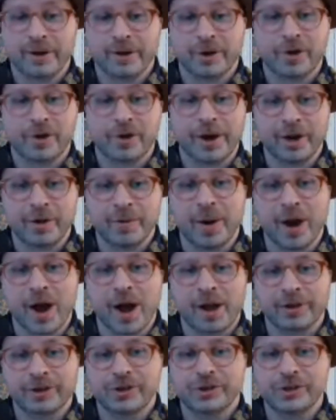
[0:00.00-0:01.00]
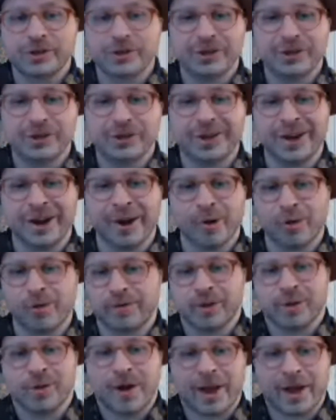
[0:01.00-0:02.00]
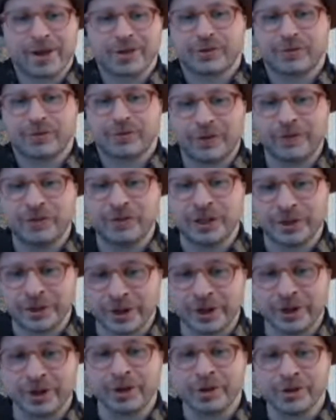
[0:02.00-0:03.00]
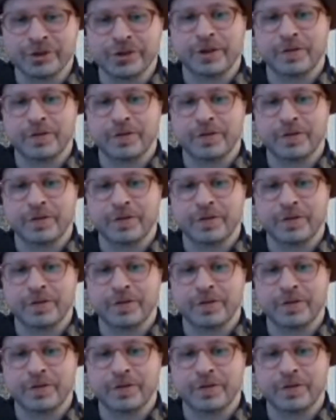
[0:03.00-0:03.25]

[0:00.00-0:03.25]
their credit box, you know, over the last 15 years.